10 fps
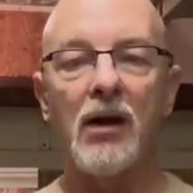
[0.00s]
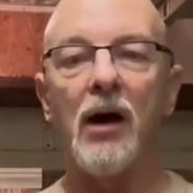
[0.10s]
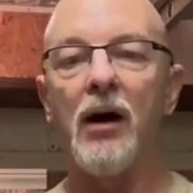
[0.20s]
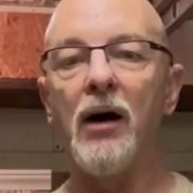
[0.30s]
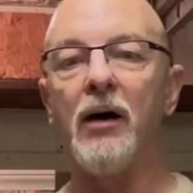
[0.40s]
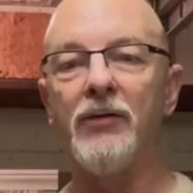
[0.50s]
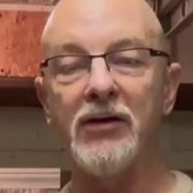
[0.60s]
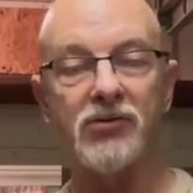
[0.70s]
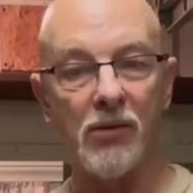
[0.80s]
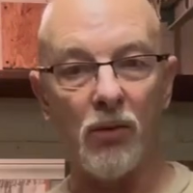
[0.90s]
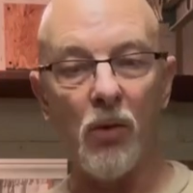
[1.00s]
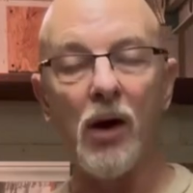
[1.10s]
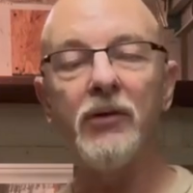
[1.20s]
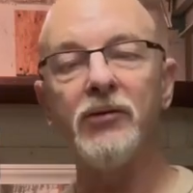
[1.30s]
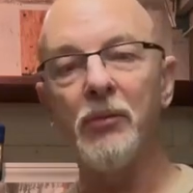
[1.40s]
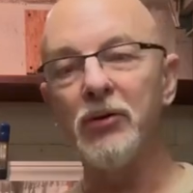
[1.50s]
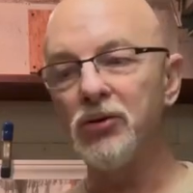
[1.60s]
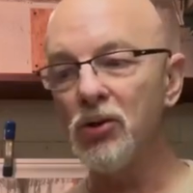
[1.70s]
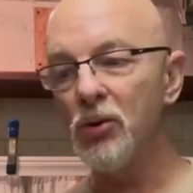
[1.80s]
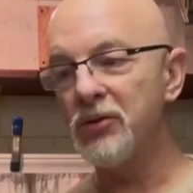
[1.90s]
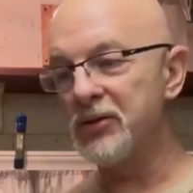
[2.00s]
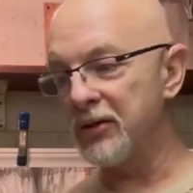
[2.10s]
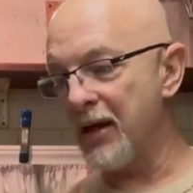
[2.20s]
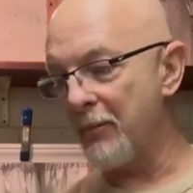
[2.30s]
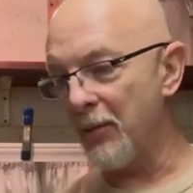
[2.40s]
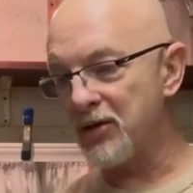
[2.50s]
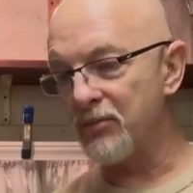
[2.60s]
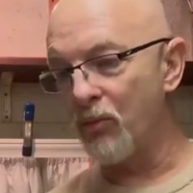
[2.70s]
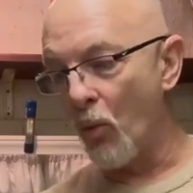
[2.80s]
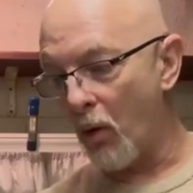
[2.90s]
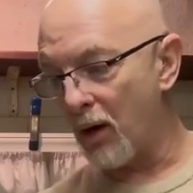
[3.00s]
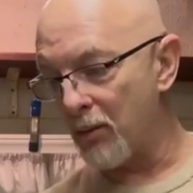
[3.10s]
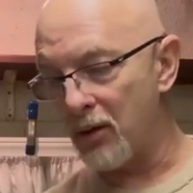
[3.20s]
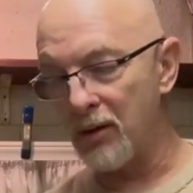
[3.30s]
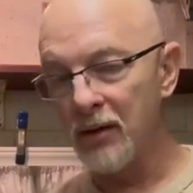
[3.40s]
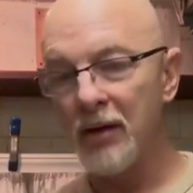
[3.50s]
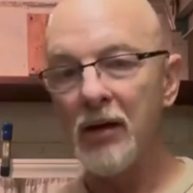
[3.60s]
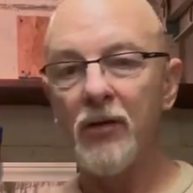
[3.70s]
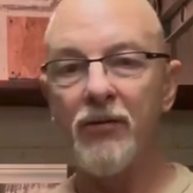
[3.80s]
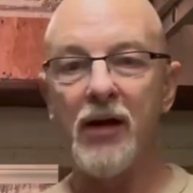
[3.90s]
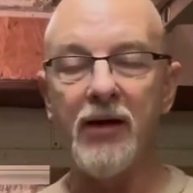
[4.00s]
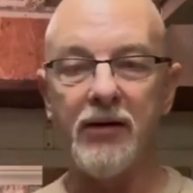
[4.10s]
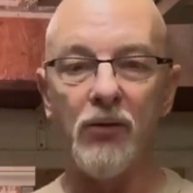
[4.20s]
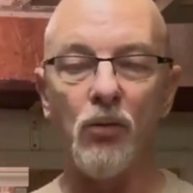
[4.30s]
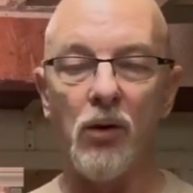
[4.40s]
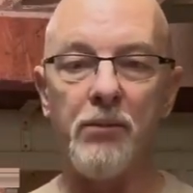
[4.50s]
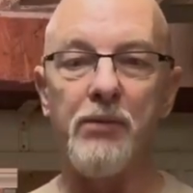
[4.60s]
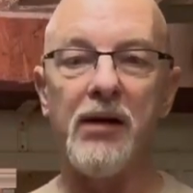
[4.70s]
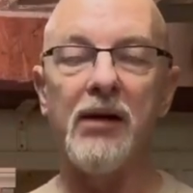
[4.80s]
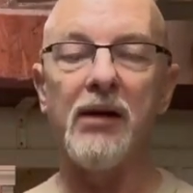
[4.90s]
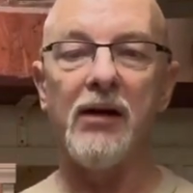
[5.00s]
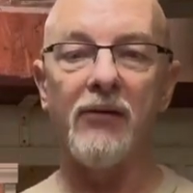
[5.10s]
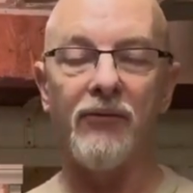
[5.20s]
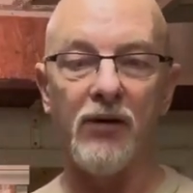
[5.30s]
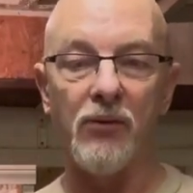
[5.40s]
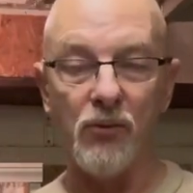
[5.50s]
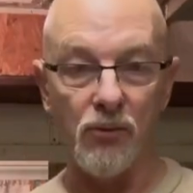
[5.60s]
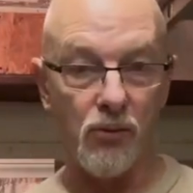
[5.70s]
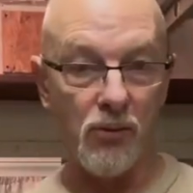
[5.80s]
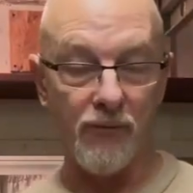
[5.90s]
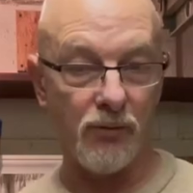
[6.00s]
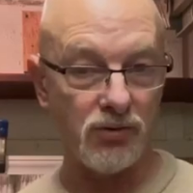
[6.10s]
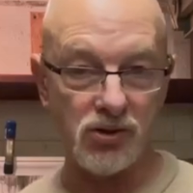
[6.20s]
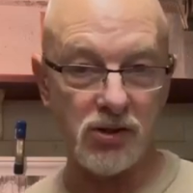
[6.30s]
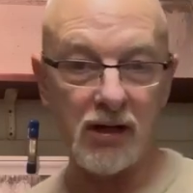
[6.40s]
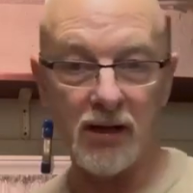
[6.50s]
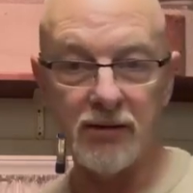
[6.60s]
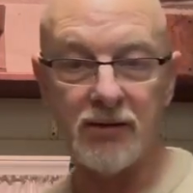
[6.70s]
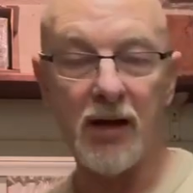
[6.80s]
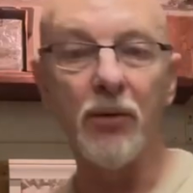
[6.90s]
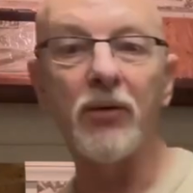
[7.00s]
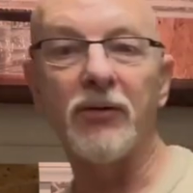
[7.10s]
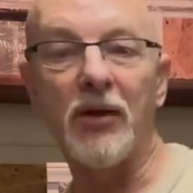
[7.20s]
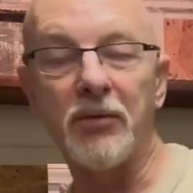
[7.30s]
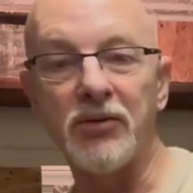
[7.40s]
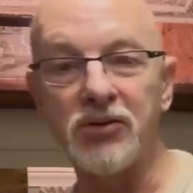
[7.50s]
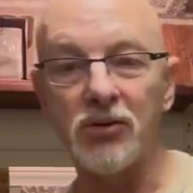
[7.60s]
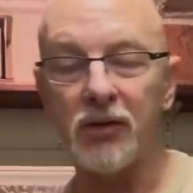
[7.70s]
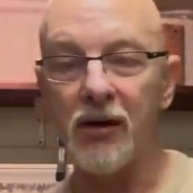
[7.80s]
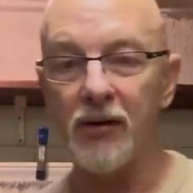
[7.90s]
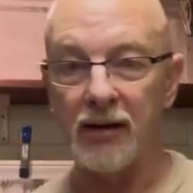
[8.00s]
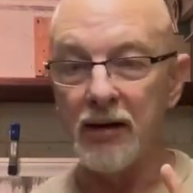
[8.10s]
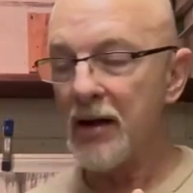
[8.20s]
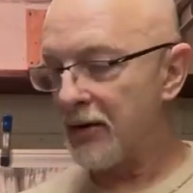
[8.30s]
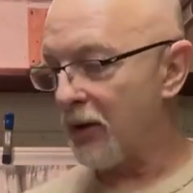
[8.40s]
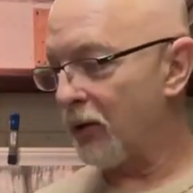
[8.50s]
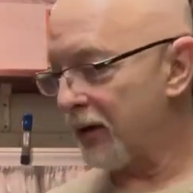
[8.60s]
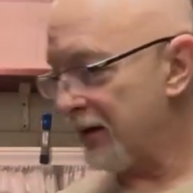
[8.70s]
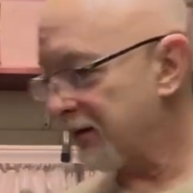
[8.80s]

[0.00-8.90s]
That's number 1. Number 2 is going to get much warmer than it would be if it was just sitting on the table, because I'm concealed carrying it. Now we're going to